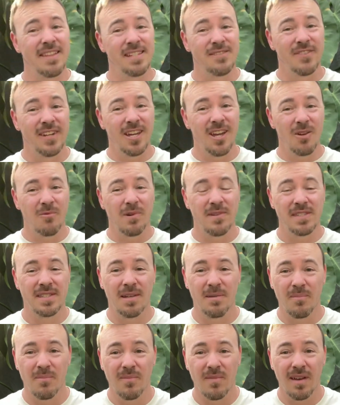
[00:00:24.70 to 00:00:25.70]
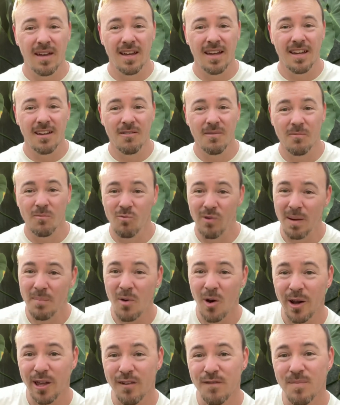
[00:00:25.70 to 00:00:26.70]
this video with some
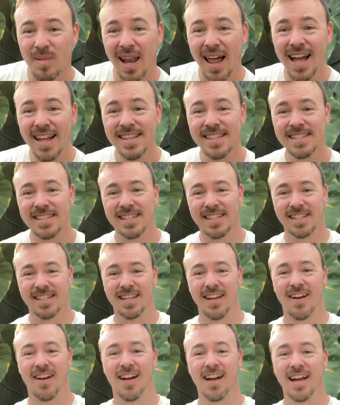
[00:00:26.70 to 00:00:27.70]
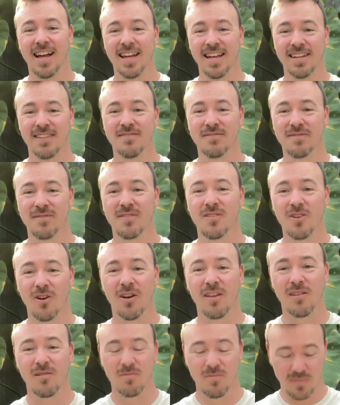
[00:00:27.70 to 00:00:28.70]
repotting of plants. I've got a
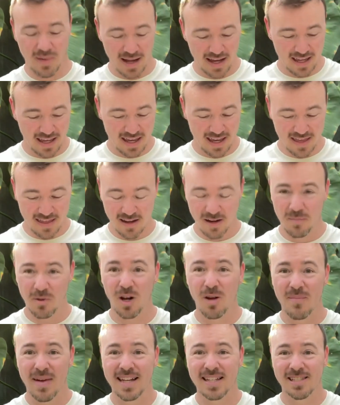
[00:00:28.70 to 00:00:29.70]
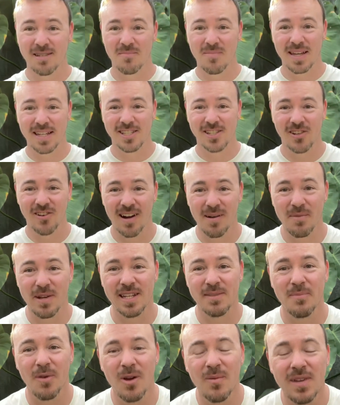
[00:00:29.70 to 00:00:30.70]
little bucket here that I'm going to make some mixture up in a
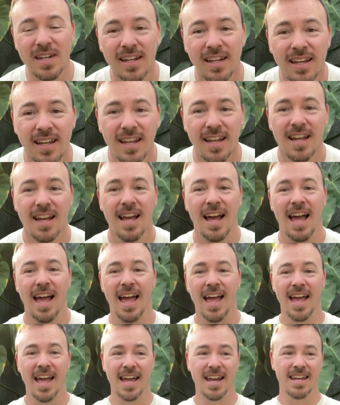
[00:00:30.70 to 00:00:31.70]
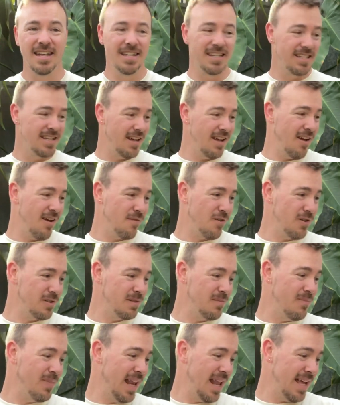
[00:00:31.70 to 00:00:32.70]
moment, and I've got
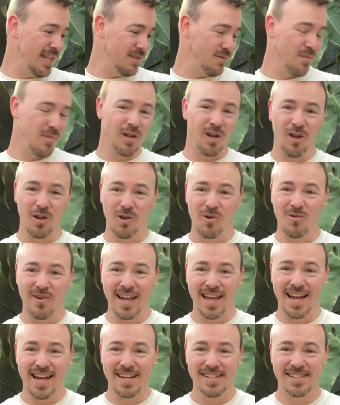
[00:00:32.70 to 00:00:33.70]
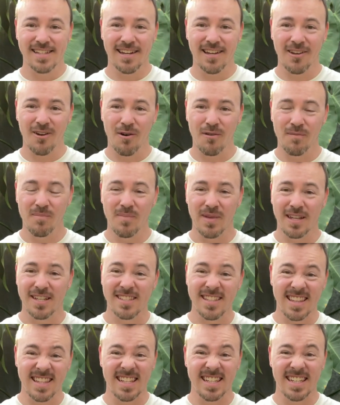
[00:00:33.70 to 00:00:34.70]
some plants from the local warehouse that I got because
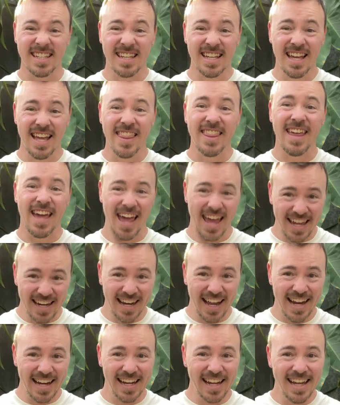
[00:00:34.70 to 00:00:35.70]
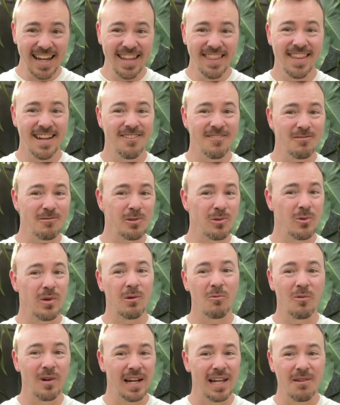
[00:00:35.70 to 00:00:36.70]
of the heat lately. They're all
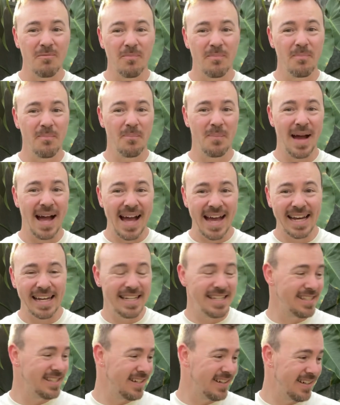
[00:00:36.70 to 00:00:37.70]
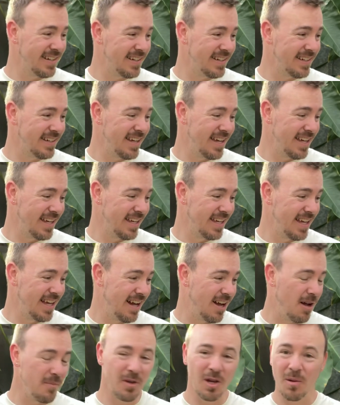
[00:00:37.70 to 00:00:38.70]
doing really bad, so
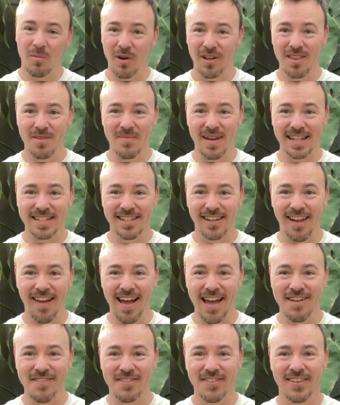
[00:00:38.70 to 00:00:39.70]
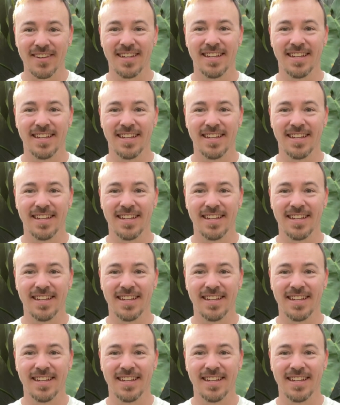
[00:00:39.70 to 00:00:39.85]
I'm going to bring them back to life.